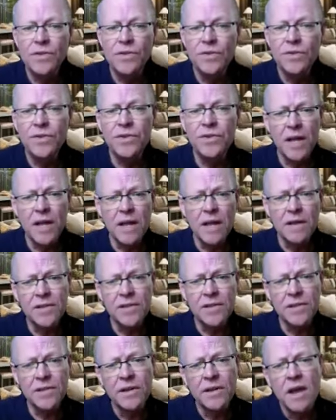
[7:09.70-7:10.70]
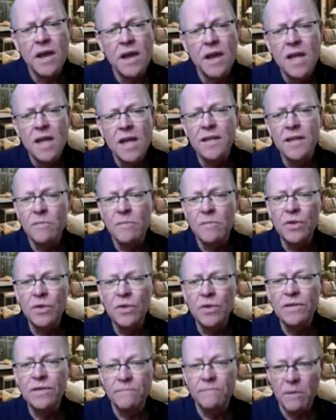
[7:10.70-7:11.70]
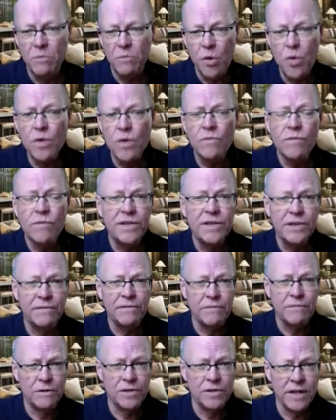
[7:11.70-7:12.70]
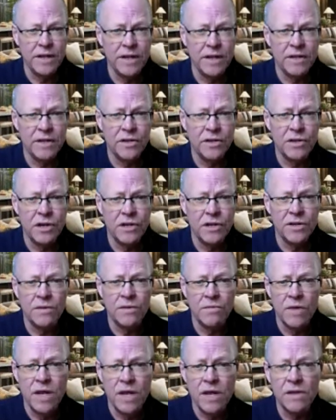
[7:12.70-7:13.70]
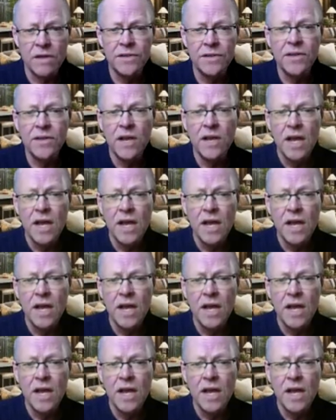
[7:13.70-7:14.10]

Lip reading: students tell us that the most important reason for selecting Johnson & Wales